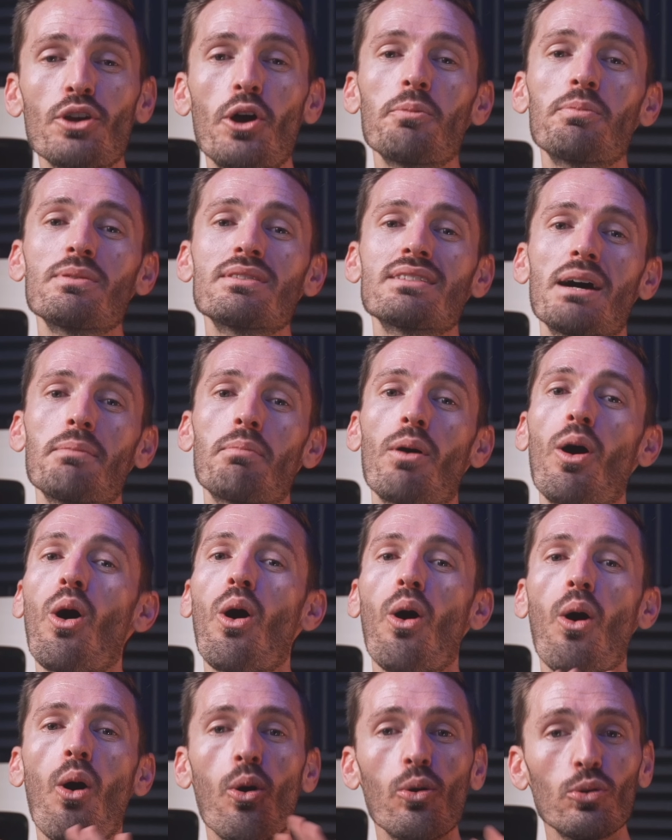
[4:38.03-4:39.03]
opens up
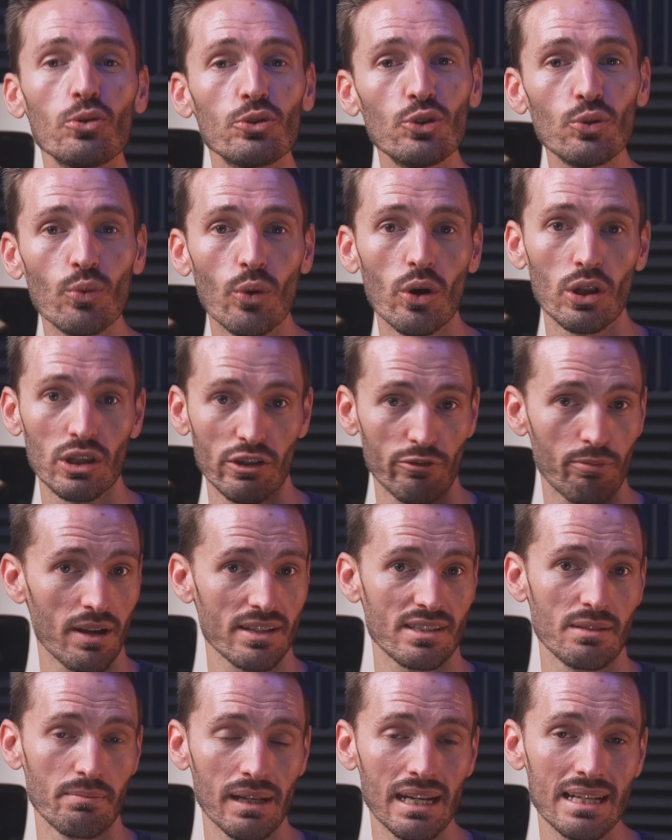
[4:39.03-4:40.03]
a whole new world of
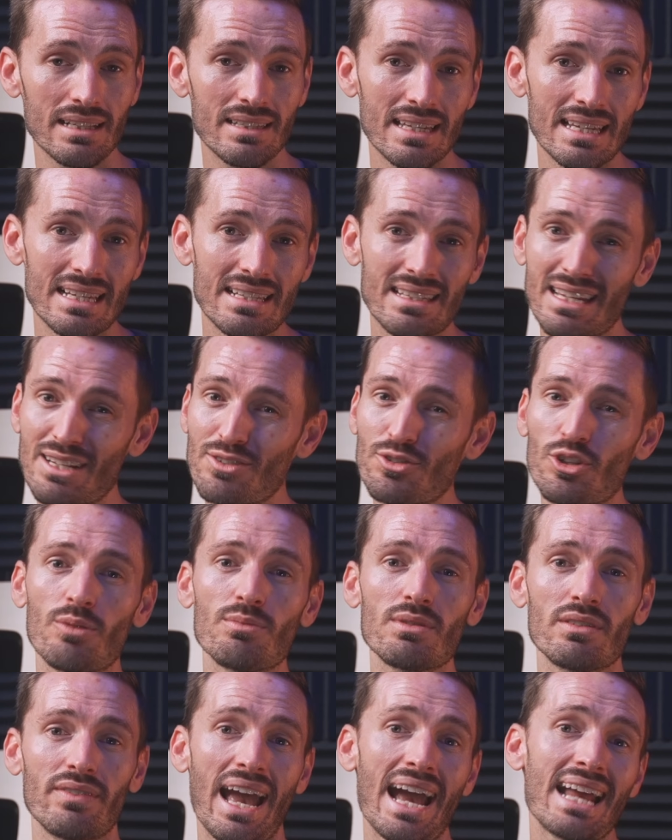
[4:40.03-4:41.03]
possibilities in
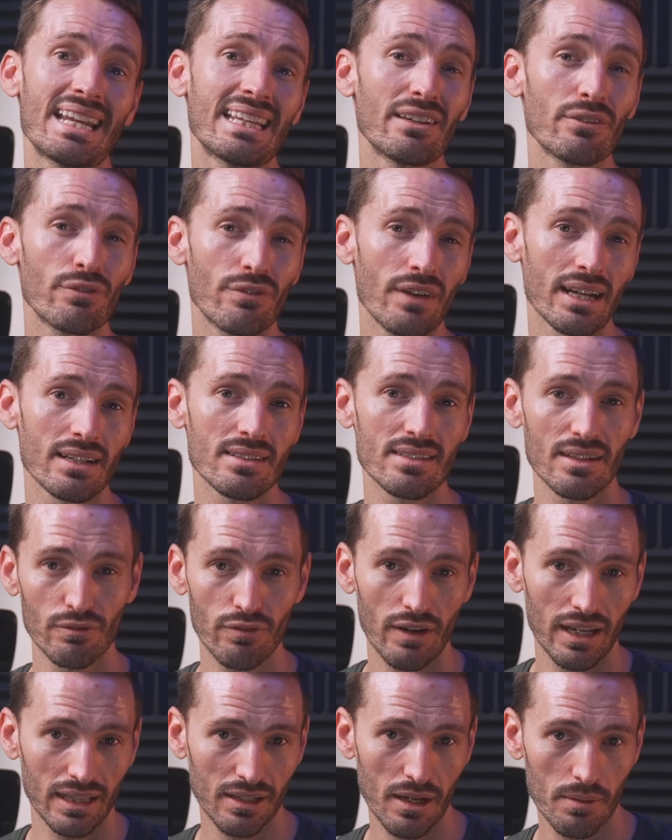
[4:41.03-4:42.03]
terms of adding effects in
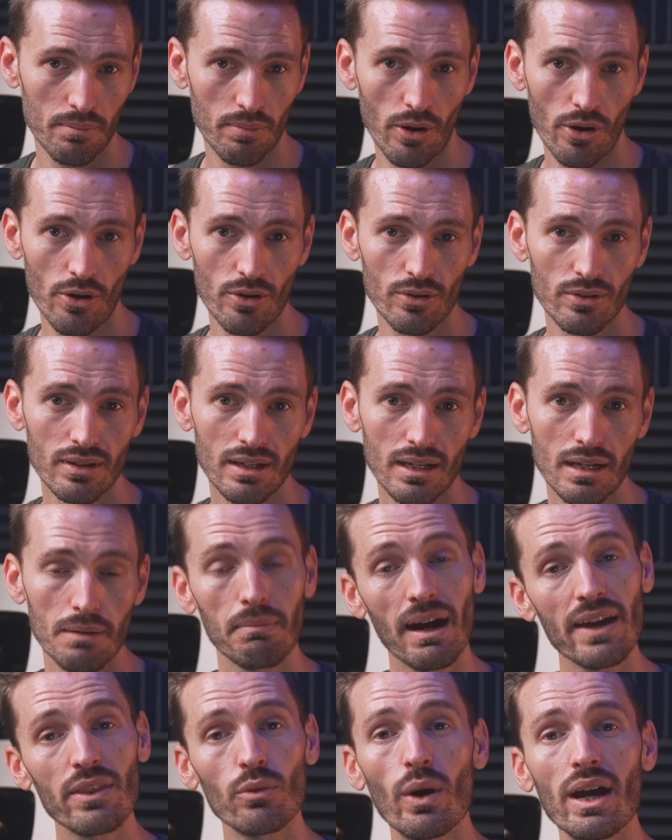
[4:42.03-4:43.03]
Final Cut Pro.
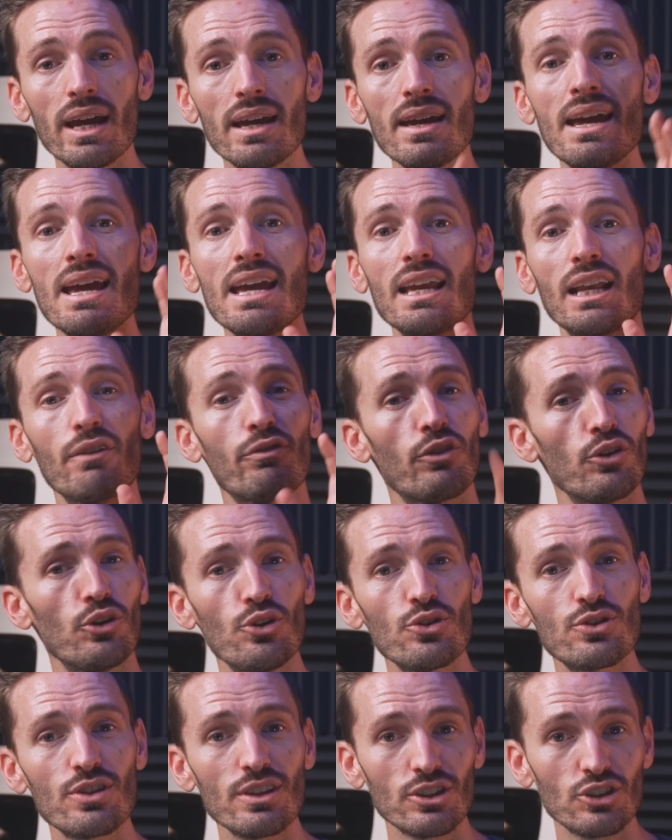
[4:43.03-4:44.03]
By the way, if you're
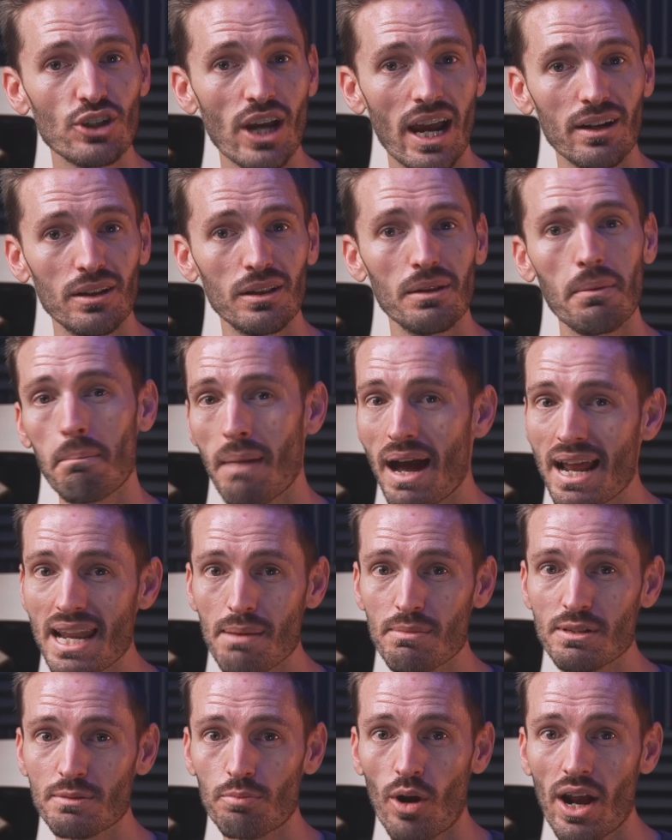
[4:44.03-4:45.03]
new to the channel, my
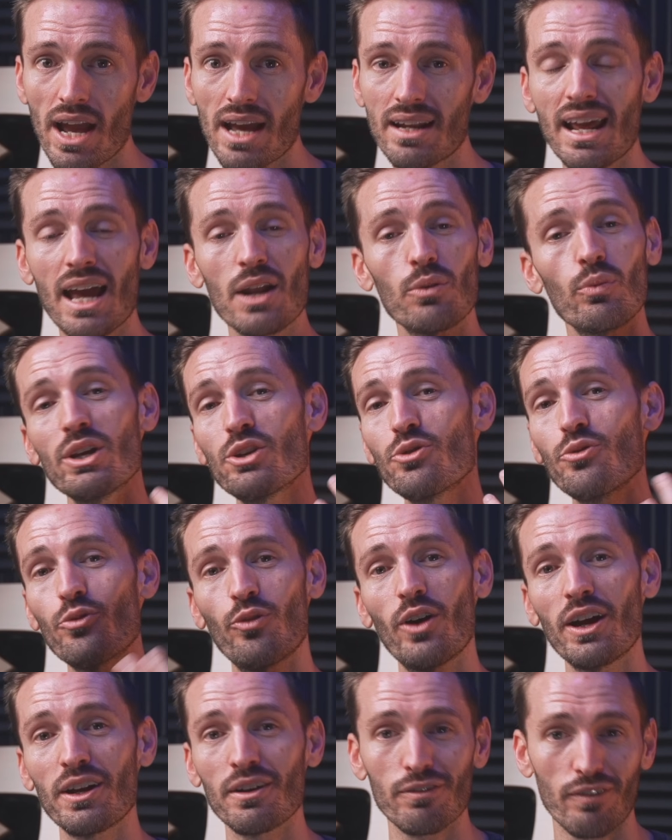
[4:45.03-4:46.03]
name is Brad and we do
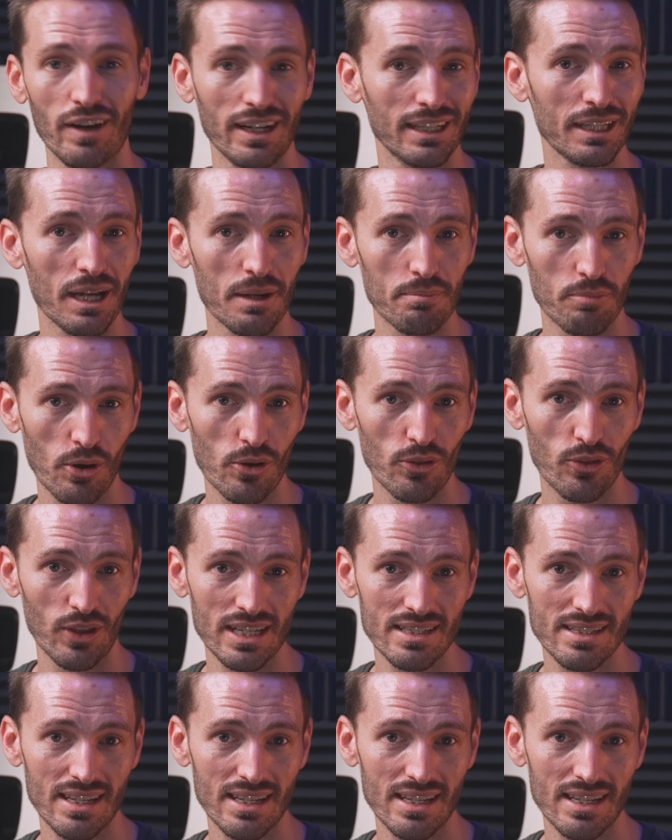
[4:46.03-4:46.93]
fun Final Cut Pro things